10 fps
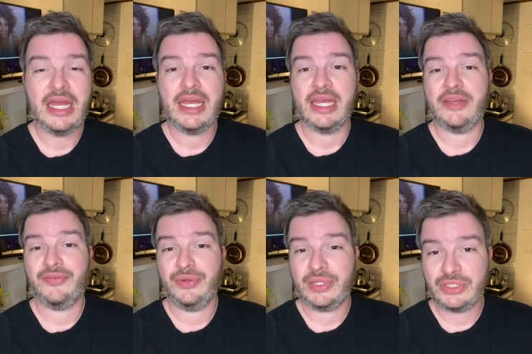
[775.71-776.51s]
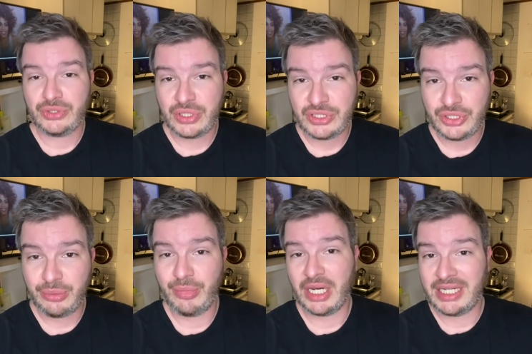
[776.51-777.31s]
if you can trust your
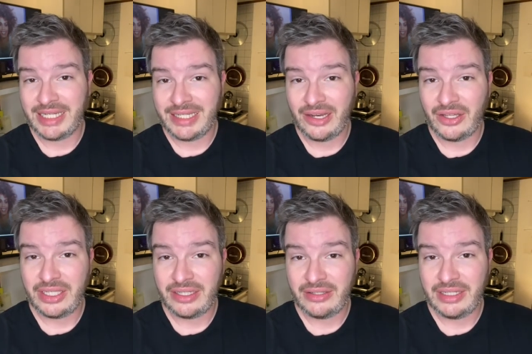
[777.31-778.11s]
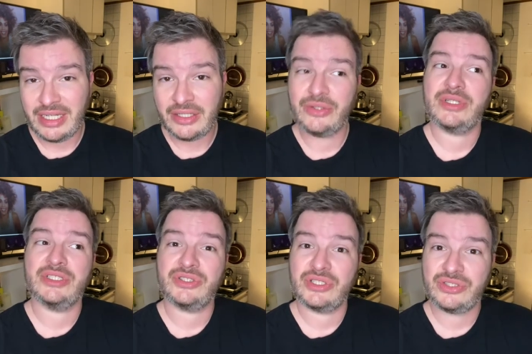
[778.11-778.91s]
money on the internet, you can
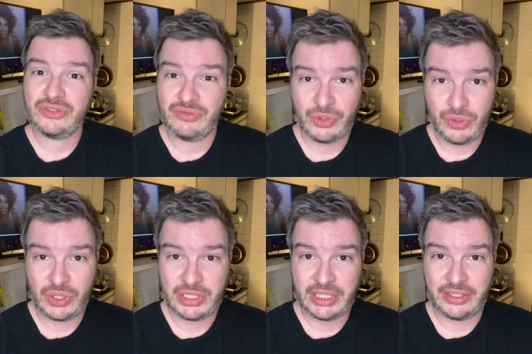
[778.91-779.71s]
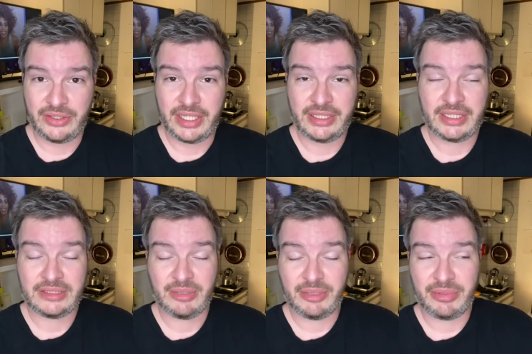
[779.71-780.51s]
trust your vote on the internet. That's
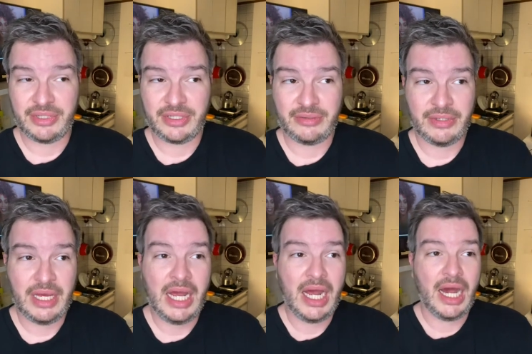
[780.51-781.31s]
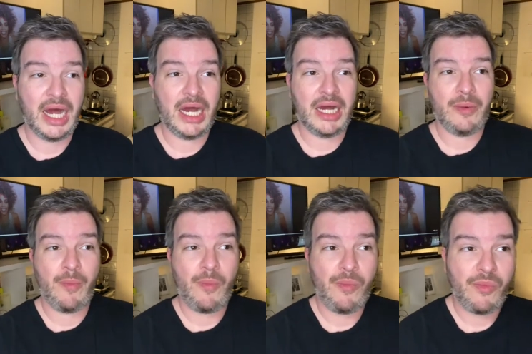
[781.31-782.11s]
my opinion.
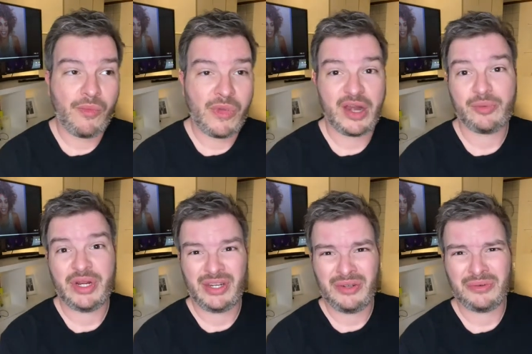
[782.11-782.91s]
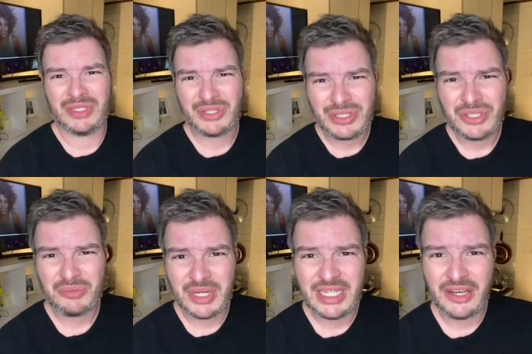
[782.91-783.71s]
Um, and we do. We trust our
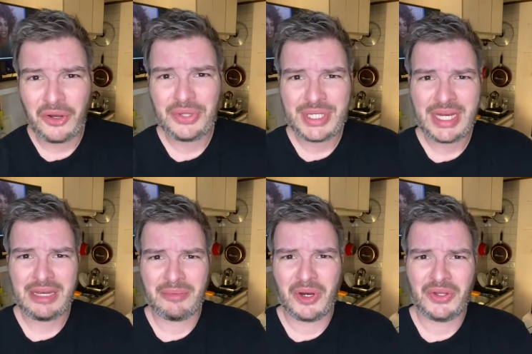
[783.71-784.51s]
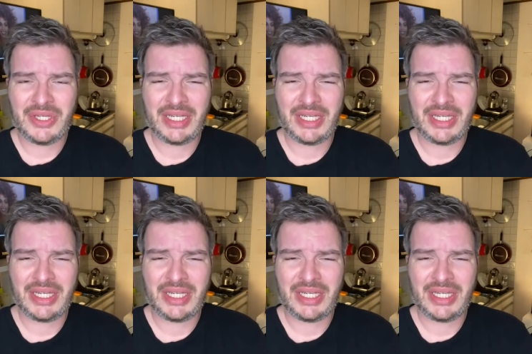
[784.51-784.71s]
money all the time on the